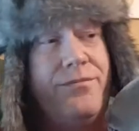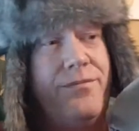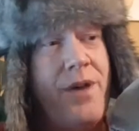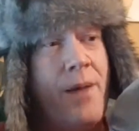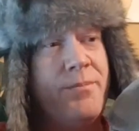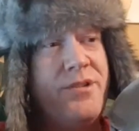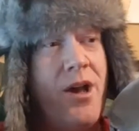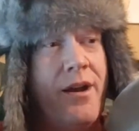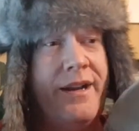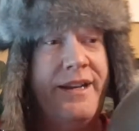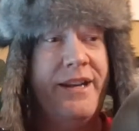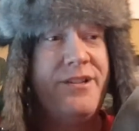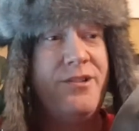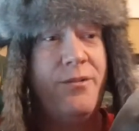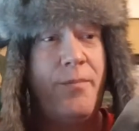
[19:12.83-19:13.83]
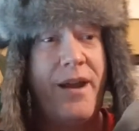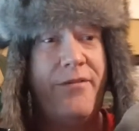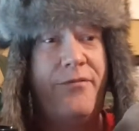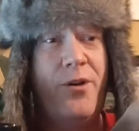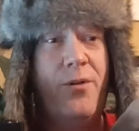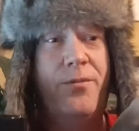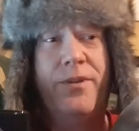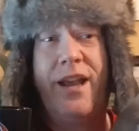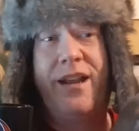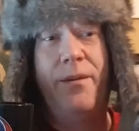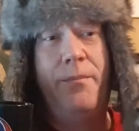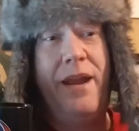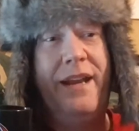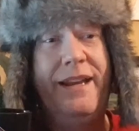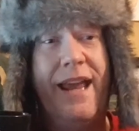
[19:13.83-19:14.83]
I'm talking into my phone like a
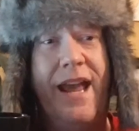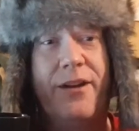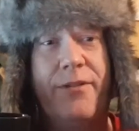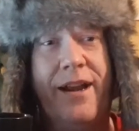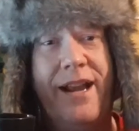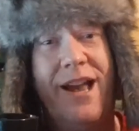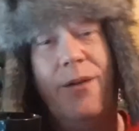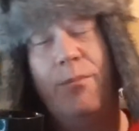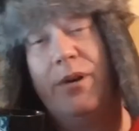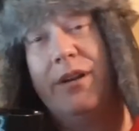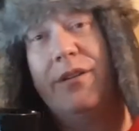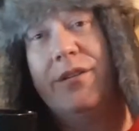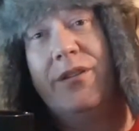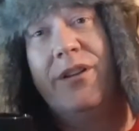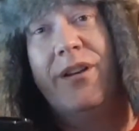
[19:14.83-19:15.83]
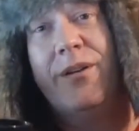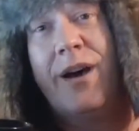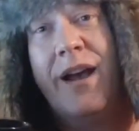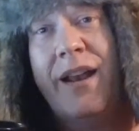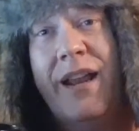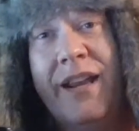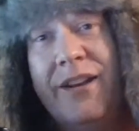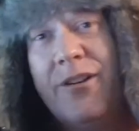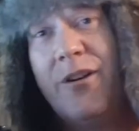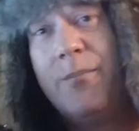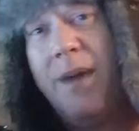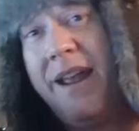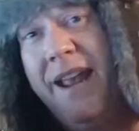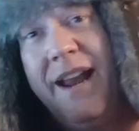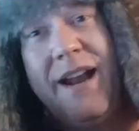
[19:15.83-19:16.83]
maniac right now, but in
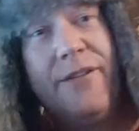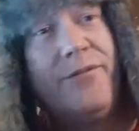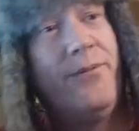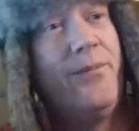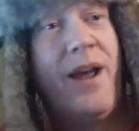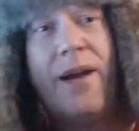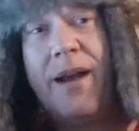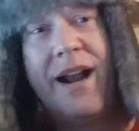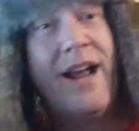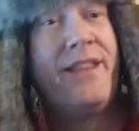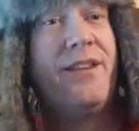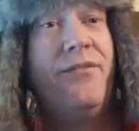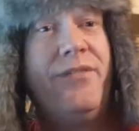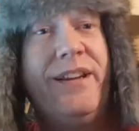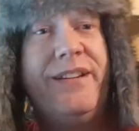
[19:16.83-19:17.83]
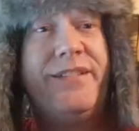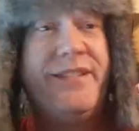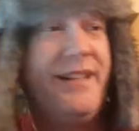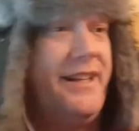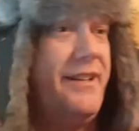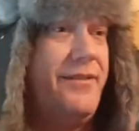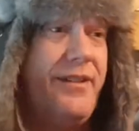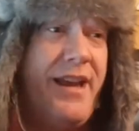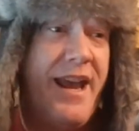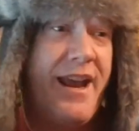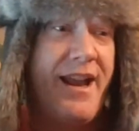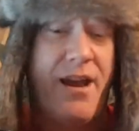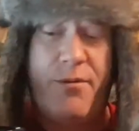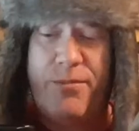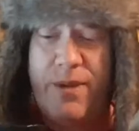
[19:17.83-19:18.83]
my head, I got the VC hanging
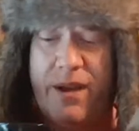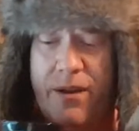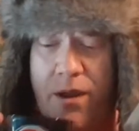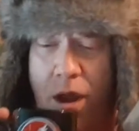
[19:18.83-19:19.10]
out with me.